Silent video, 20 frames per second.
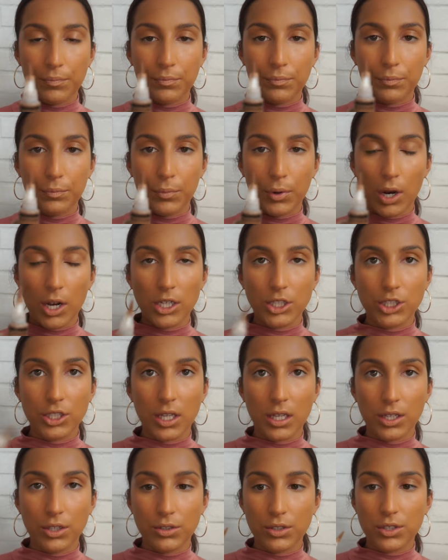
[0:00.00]
brush
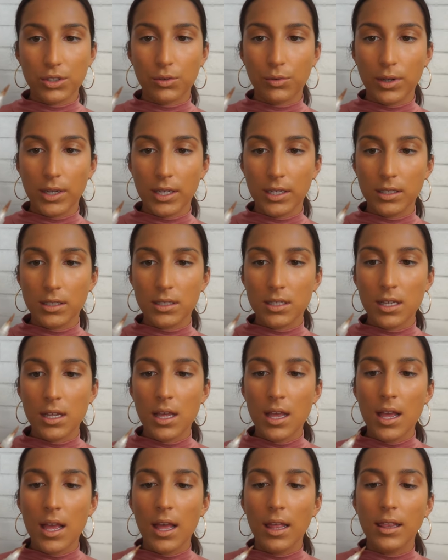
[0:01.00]
that you squeeze.
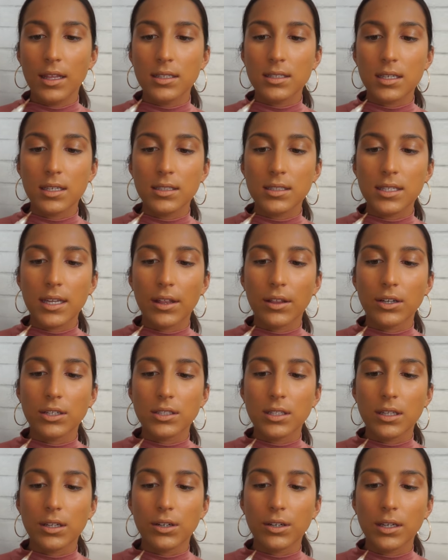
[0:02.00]
This concealer
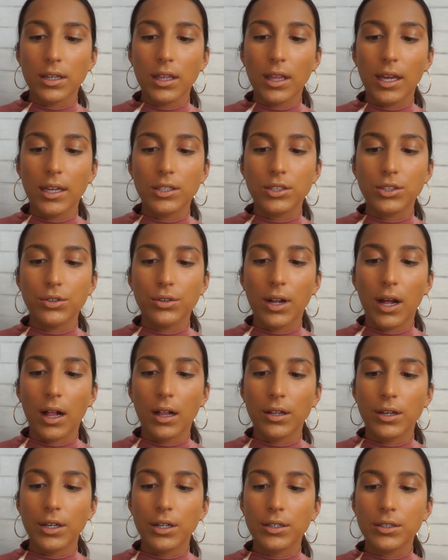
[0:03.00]
is literally like
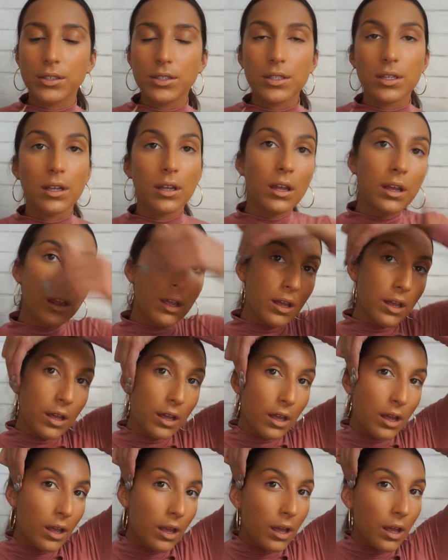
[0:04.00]
$2
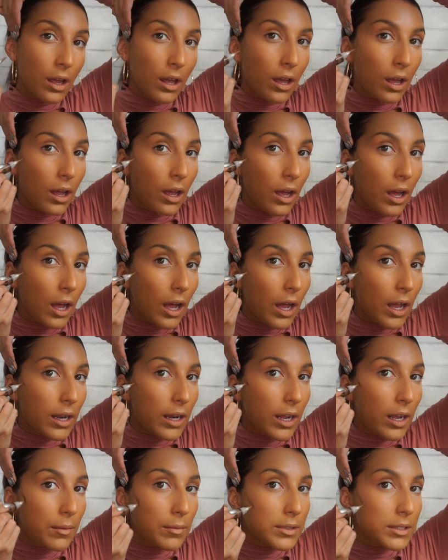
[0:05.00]
on
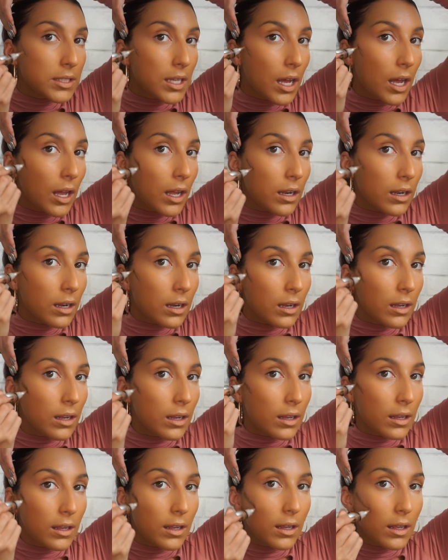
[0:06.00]
Amazon,
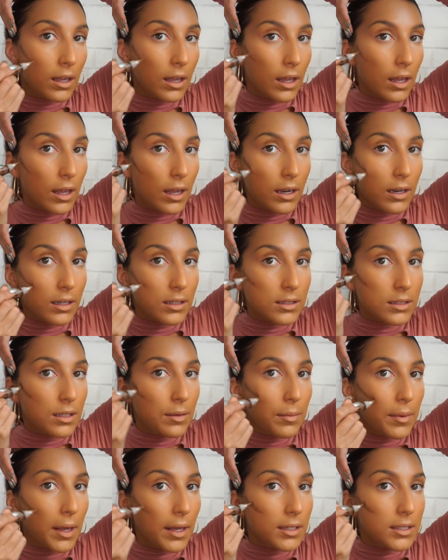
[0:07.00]
and it's the
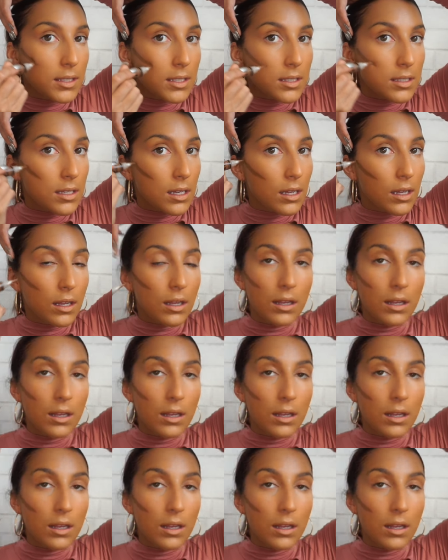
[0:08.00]
best